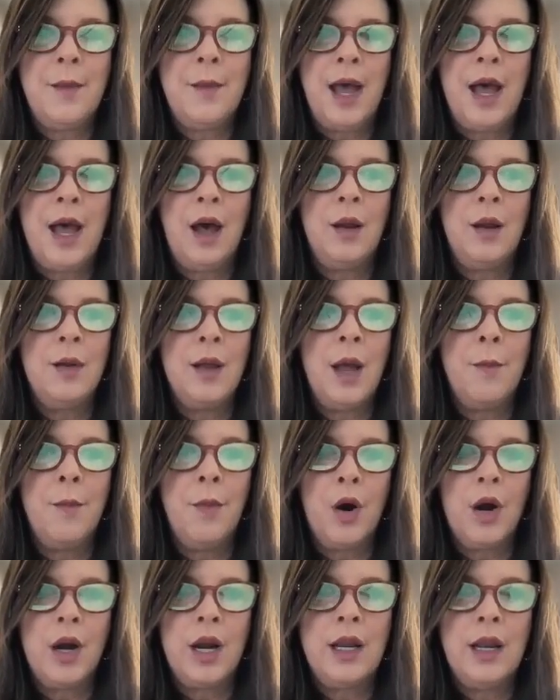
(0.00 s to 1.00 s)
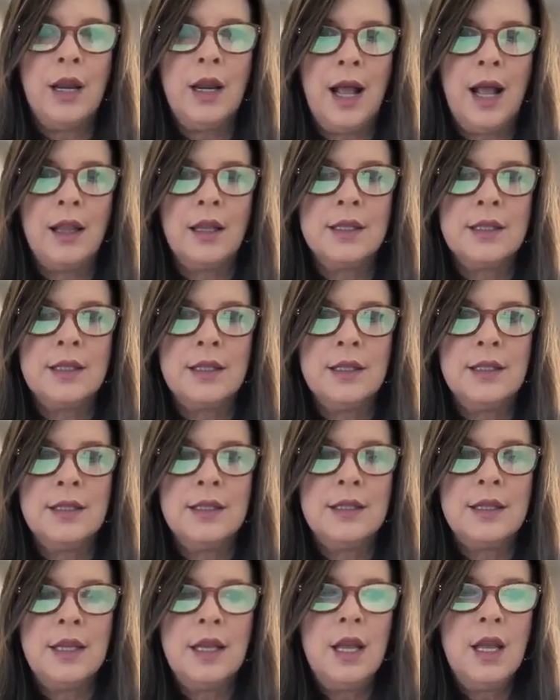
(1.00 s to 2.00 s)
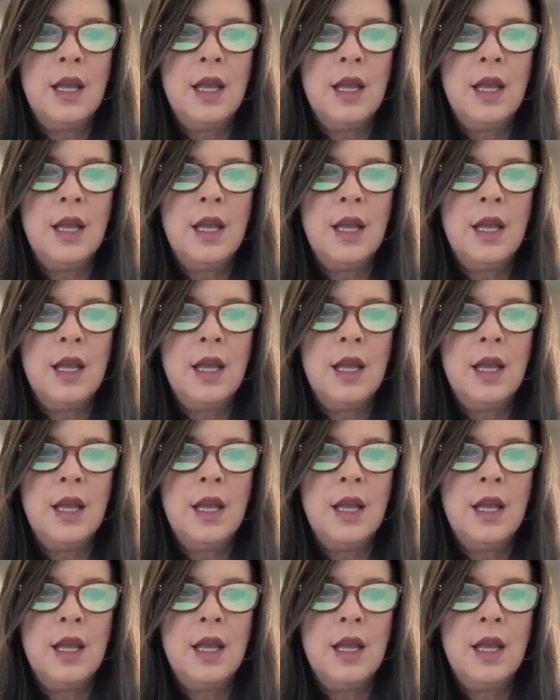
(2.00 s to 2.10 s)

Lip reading: about a market analysis